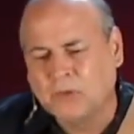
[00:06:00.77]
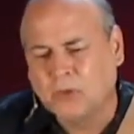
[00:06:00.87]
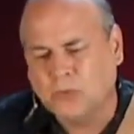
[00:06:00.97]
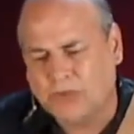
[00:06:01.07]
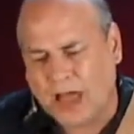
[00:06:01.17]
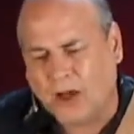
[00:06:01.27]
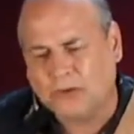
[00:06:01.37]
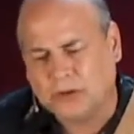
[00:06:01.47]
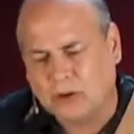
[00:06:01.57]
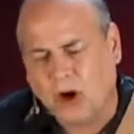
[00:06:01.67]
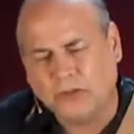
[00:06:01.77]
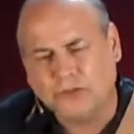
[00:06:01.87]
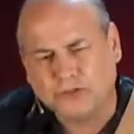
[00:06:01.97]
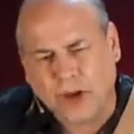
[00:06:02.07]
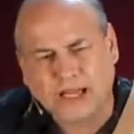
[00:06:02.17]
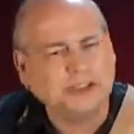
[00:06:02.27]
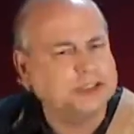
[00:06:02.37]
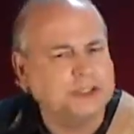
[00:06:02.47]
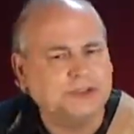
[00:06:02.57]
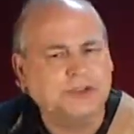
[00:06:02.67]
without all the
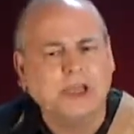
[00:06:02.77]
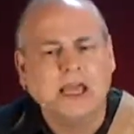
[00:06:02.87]
scratchiness